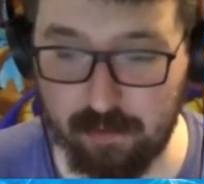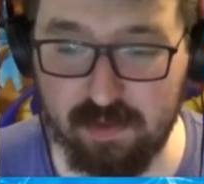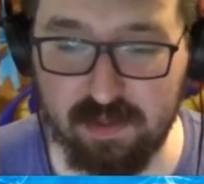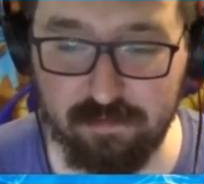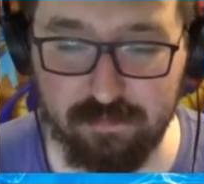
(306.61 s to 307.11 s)
I
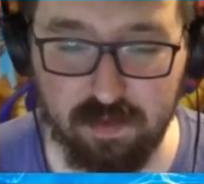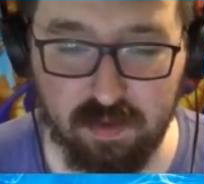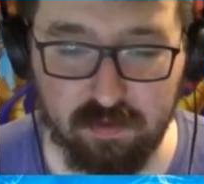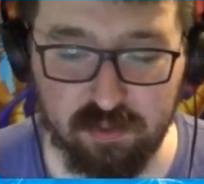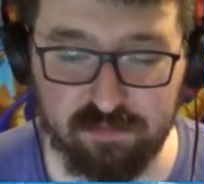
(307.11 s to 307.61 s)
will.
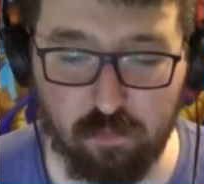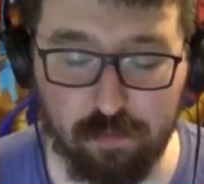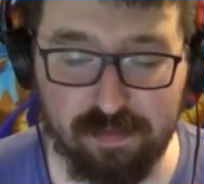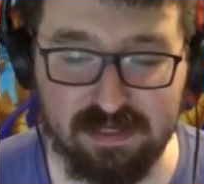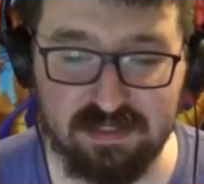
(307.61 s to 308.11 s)
There's
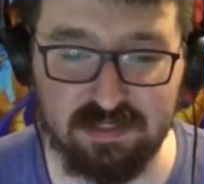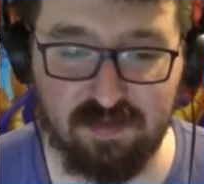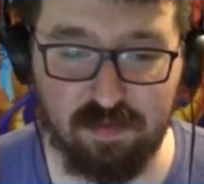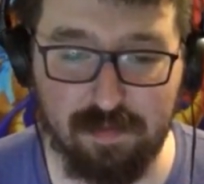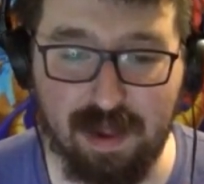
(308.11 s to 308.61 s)
four
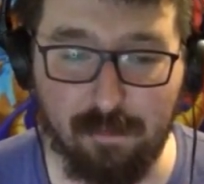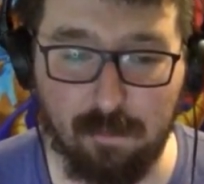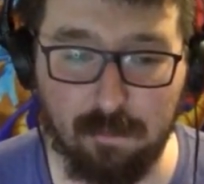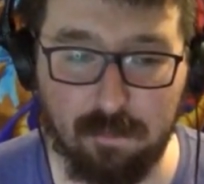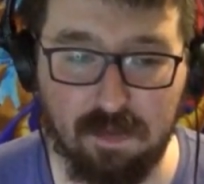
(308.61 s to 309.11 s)
pieces of the map
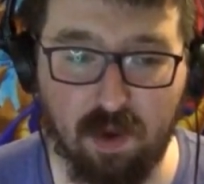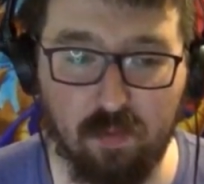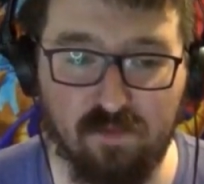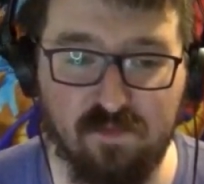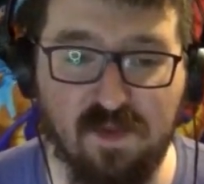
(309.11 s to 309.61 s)
and
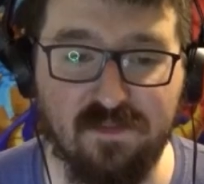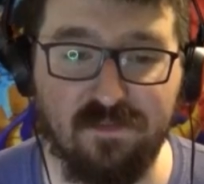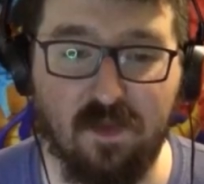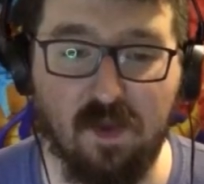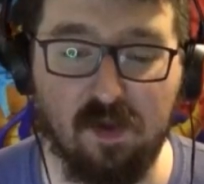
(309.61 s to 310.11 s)
I will
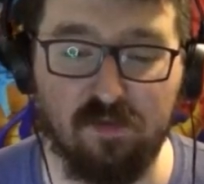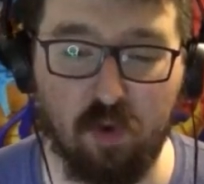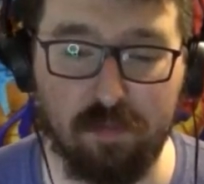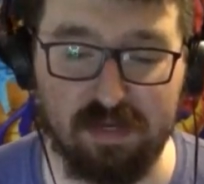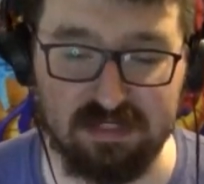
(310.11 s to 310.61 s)
find all
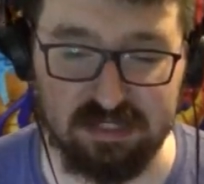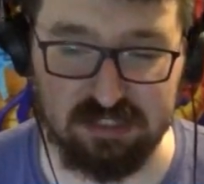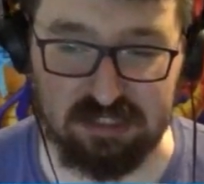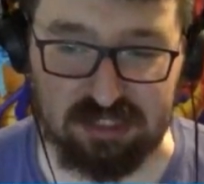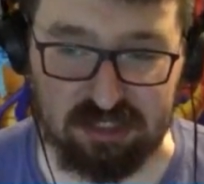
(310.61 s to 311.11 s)
four pieces.
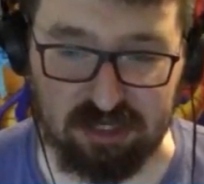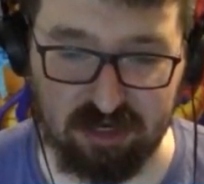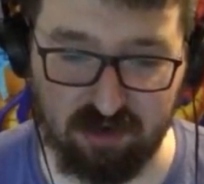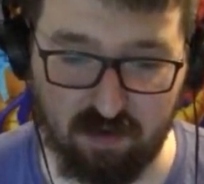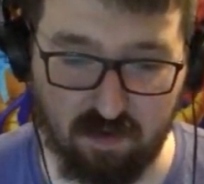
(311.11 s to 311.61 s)
You need a
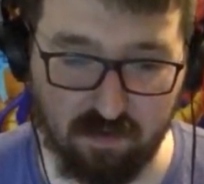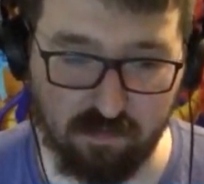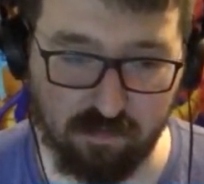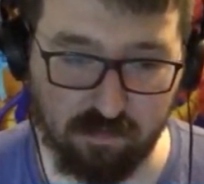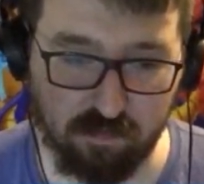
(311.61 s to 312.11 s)
life,
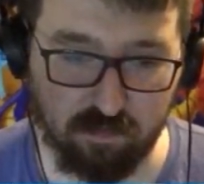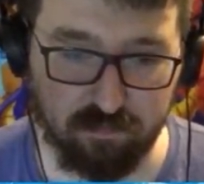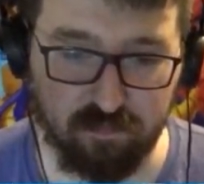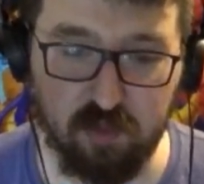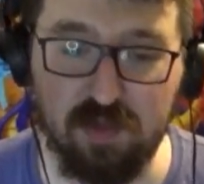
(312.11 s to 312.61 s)

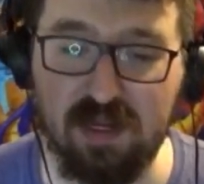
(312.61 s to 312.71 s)
Skylar.